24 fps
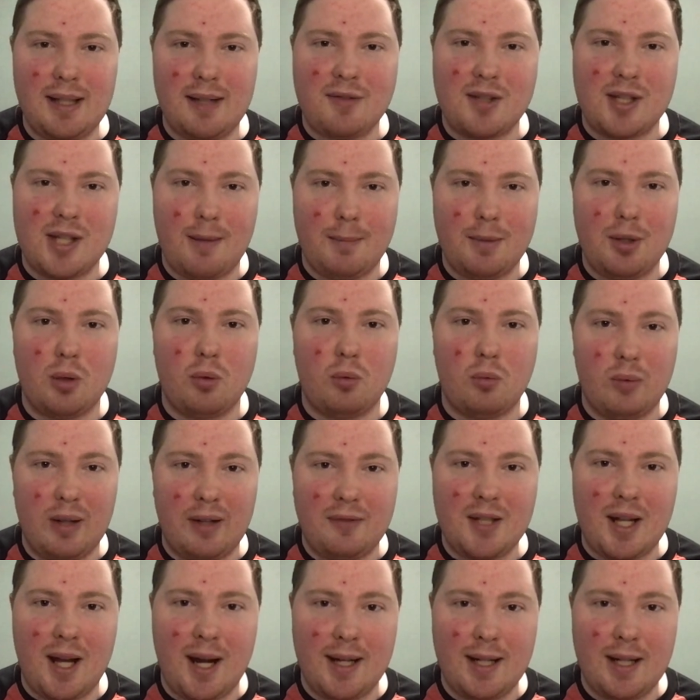of summoner rift
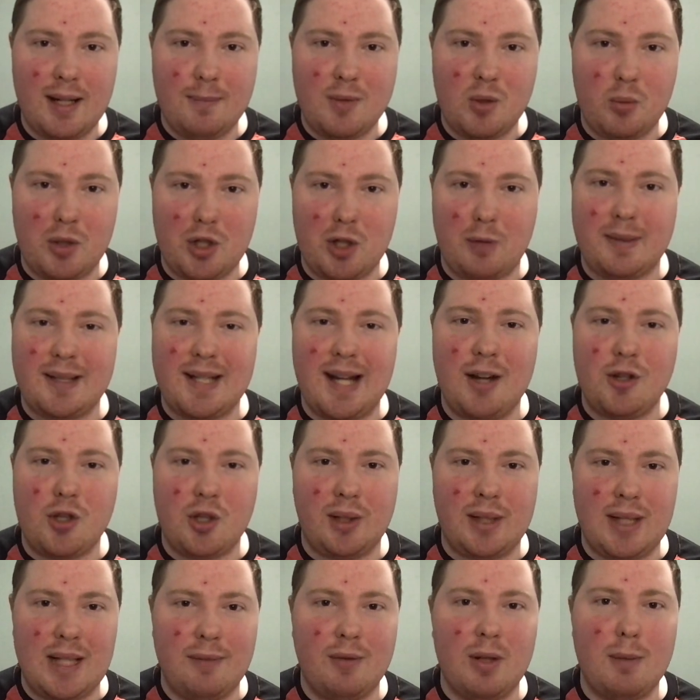items, which are
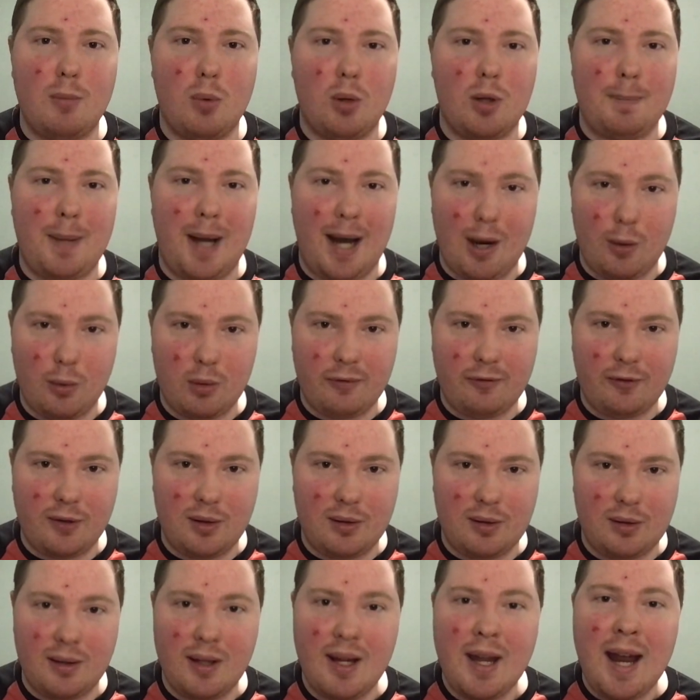potentially even more
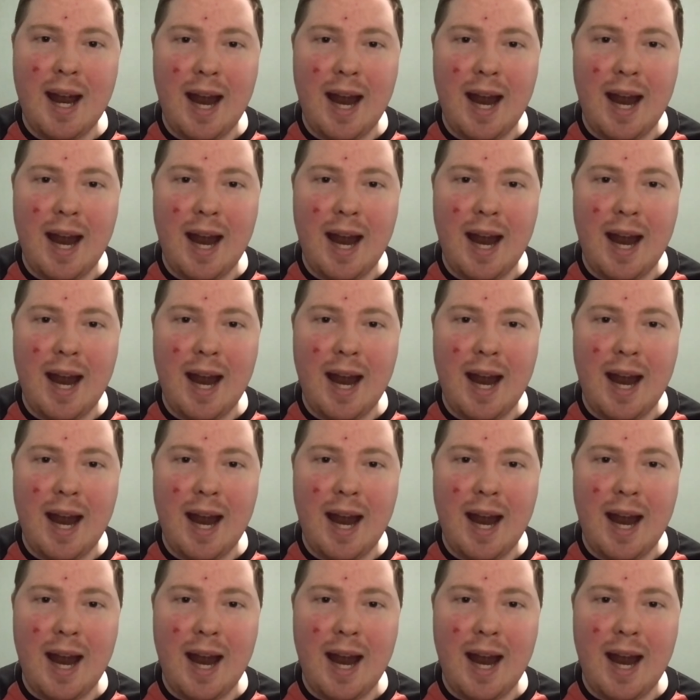powerful,